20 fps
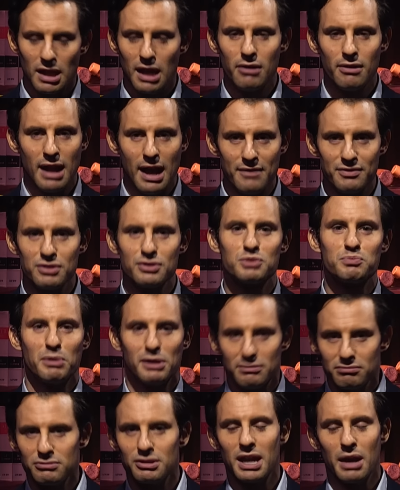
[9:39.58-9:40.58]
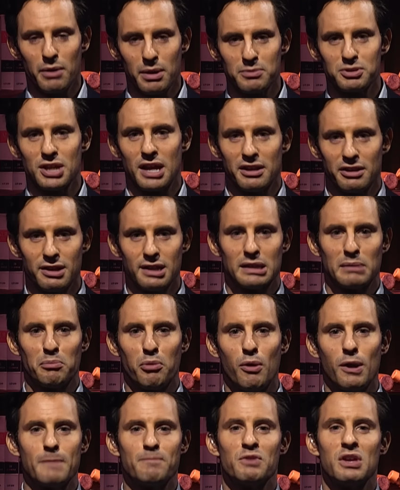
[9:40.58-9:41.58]
I don't have those, but you get what I'm saying. You get the
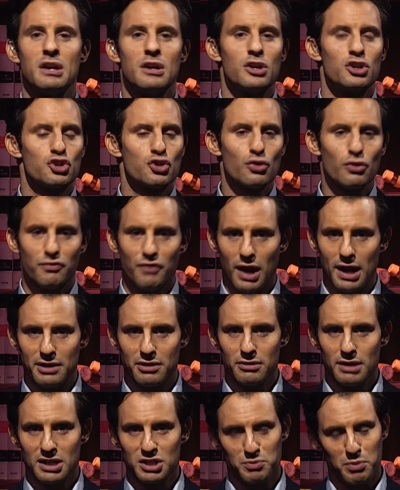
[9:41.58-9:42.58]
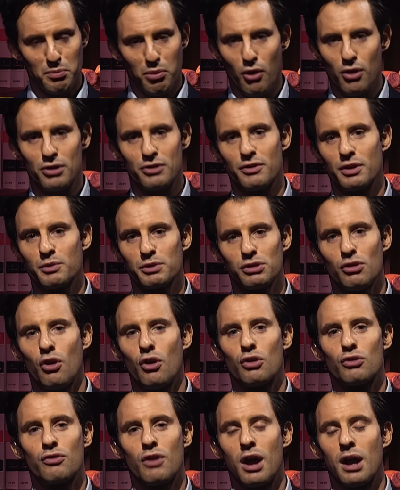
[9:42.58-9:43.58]
point. Truthfinder has been partnering with
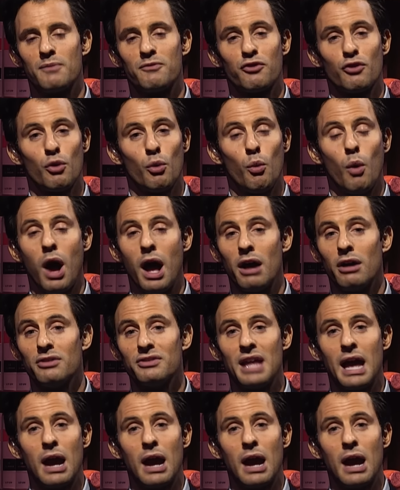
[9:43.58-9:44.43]
Law and Crime for a while